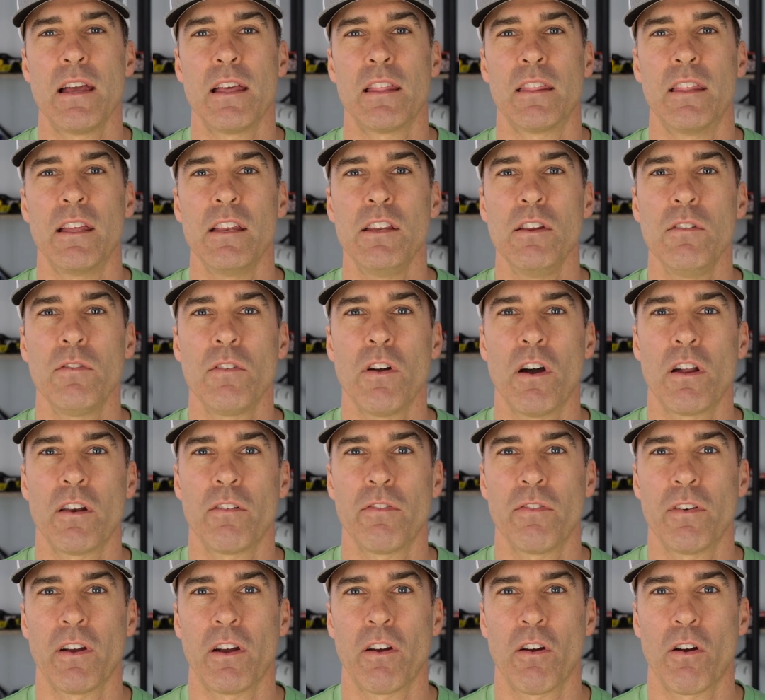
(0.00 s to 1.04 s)
Then you've got to
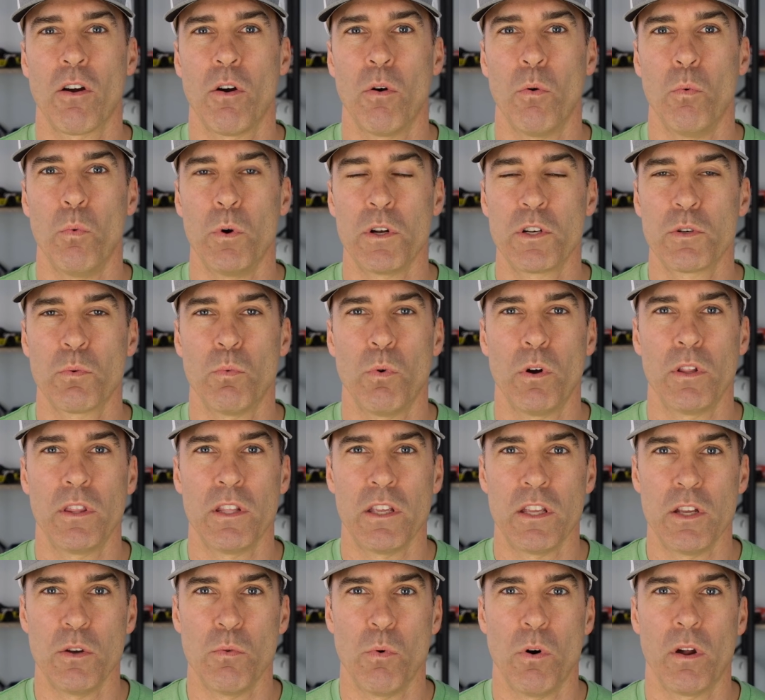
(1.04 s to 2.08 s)
figure out which one that
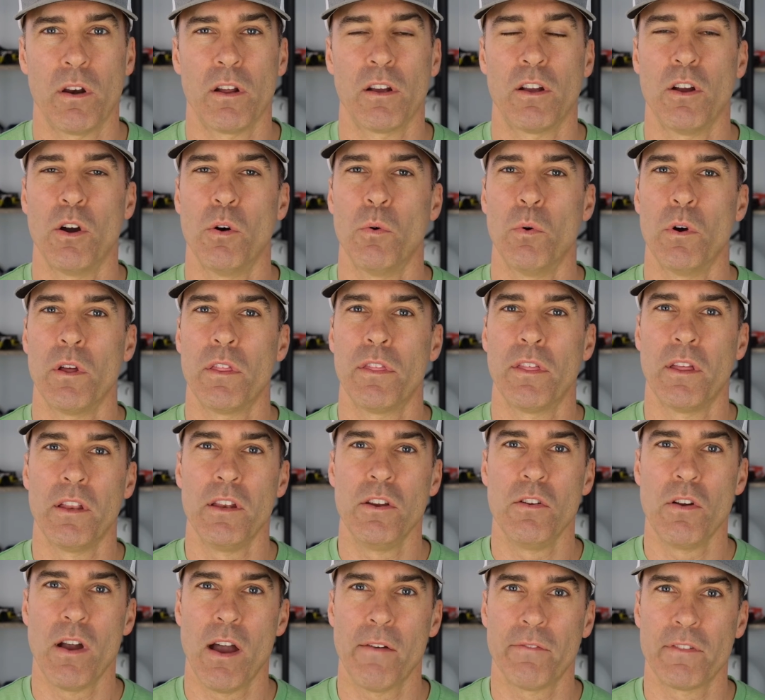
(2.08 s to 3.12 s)
you want to go with. Then
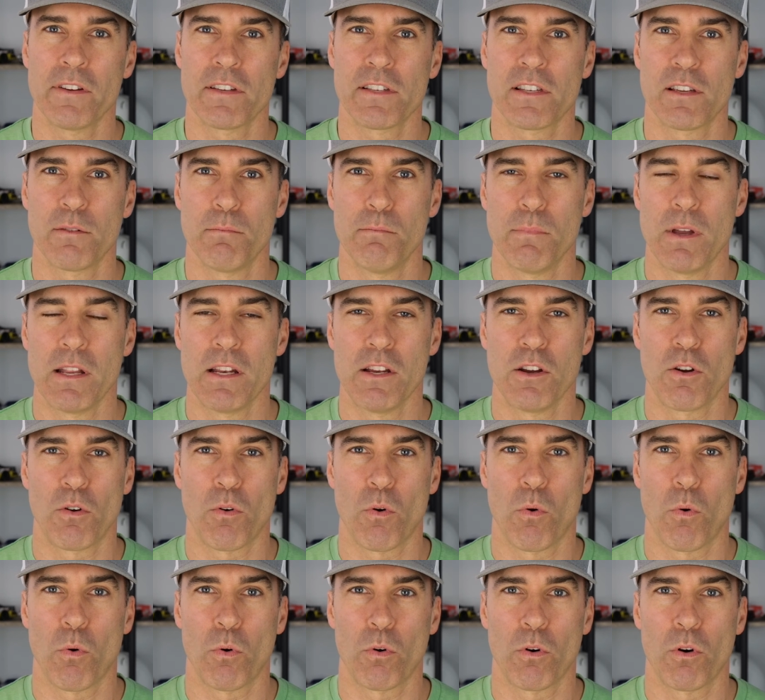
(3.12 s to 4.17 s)
you have to submit your
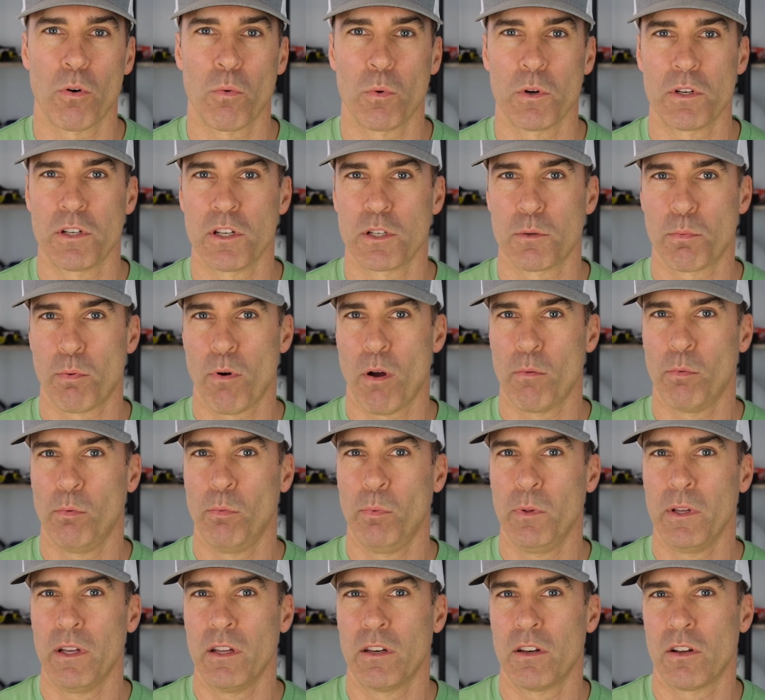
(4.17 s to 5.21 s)
order, which is
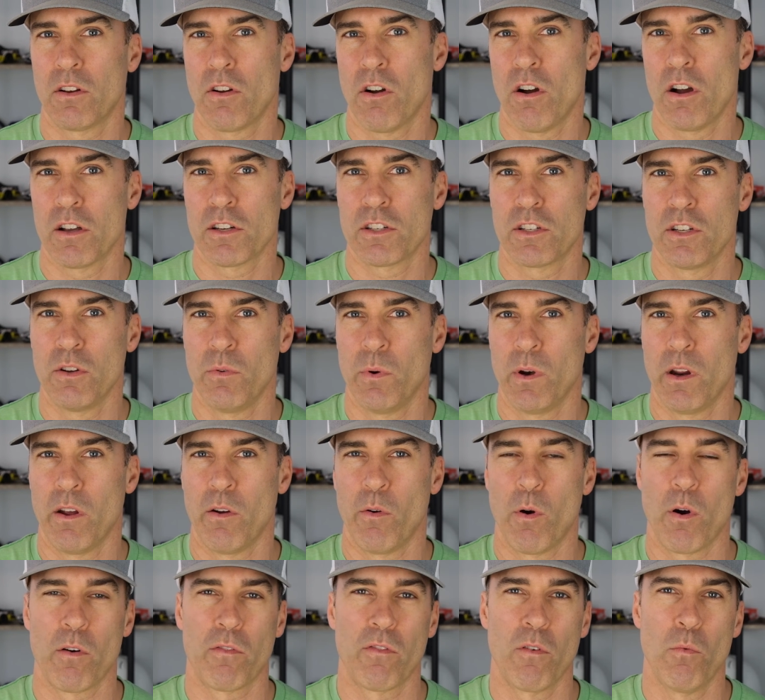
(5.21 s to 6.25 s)
probably going to cost you
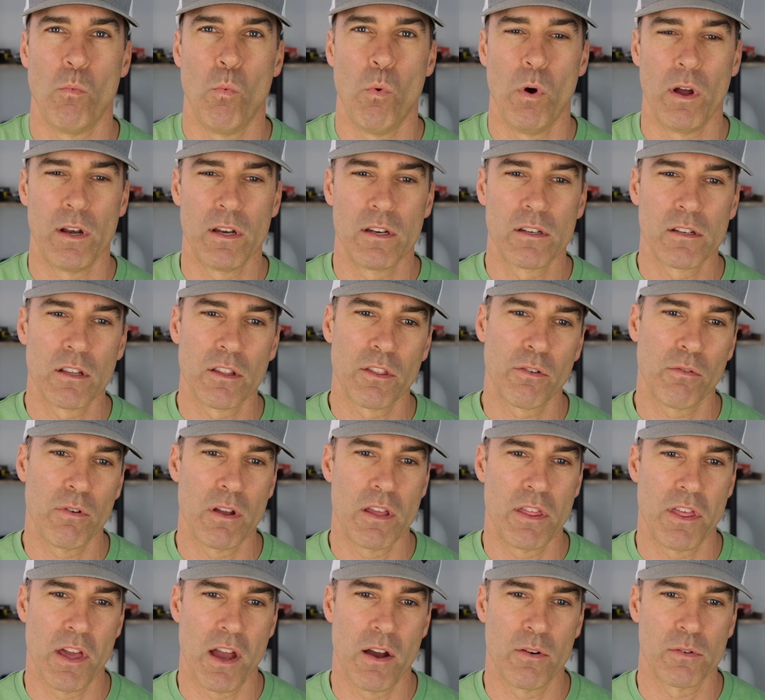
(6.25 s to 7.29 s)
anywhere from $1,000 to
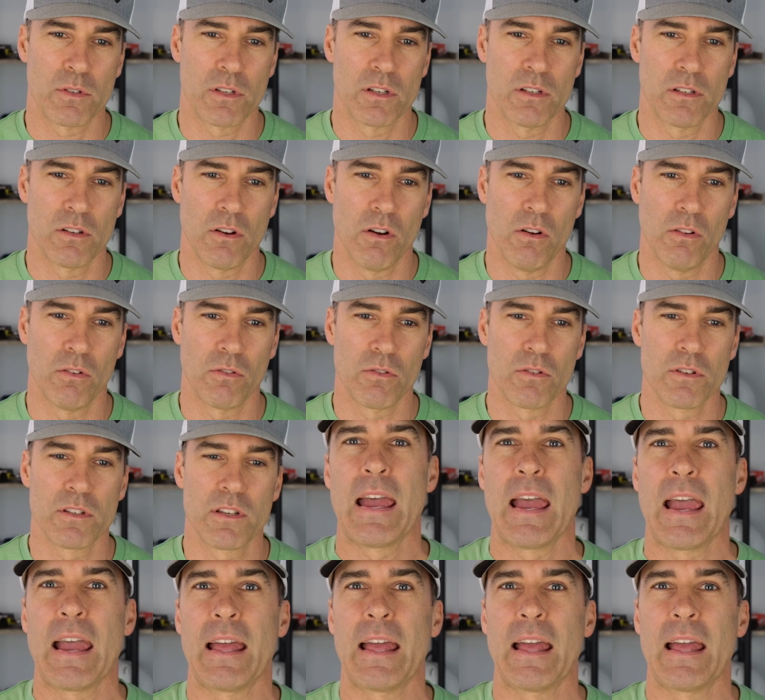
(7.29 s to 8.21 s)
$3,000.